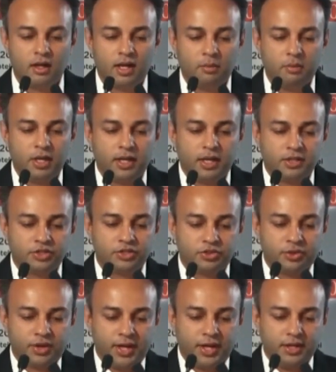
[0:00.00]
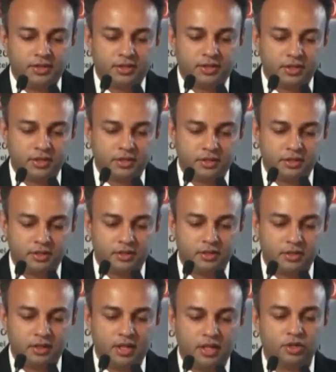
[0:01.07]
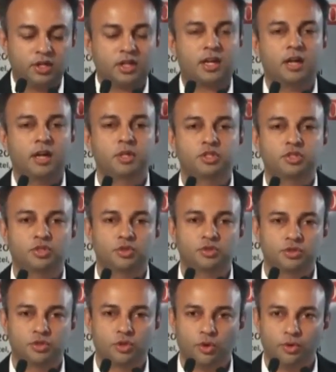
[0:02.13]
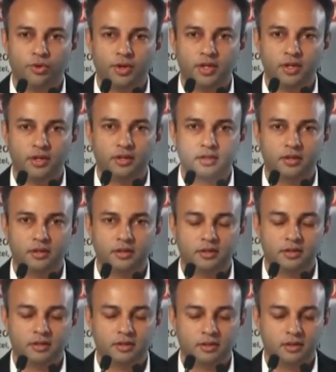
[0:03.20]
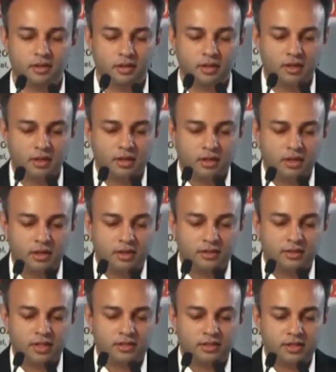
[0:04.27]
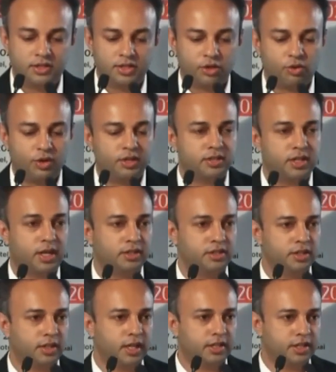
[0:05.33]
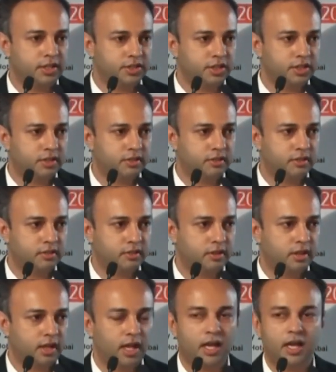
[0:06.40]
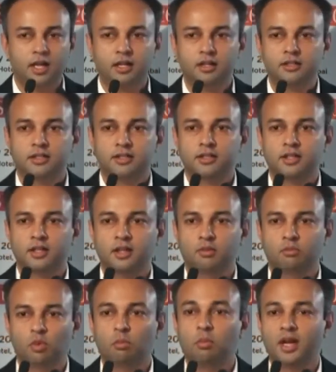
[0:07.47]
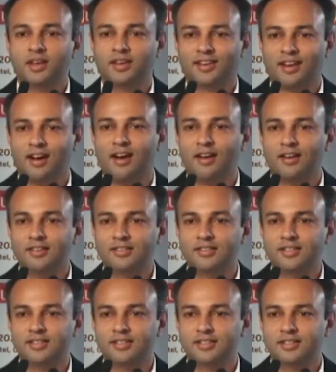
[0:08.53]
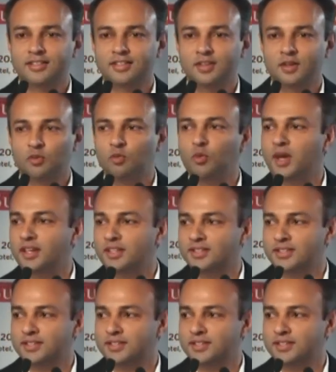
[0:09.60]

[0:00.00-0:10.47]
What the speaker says: me get straight into the climate story, since it requires urgent attention and Mumbai can't wait.